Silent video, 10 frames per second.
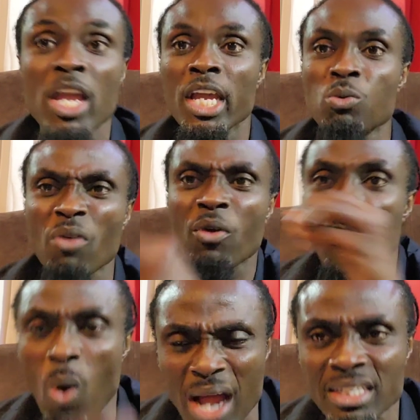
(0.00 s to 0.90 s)
It was the
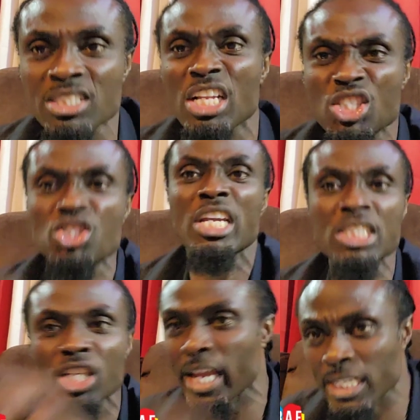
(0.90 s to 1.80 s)
water that
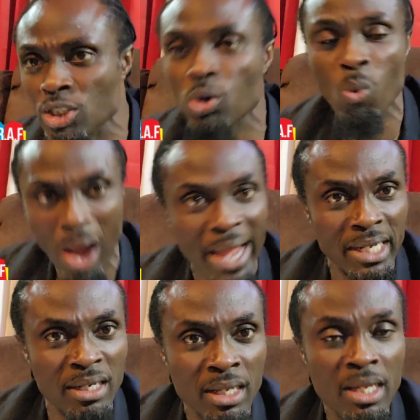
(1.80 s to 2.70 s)
changed into wine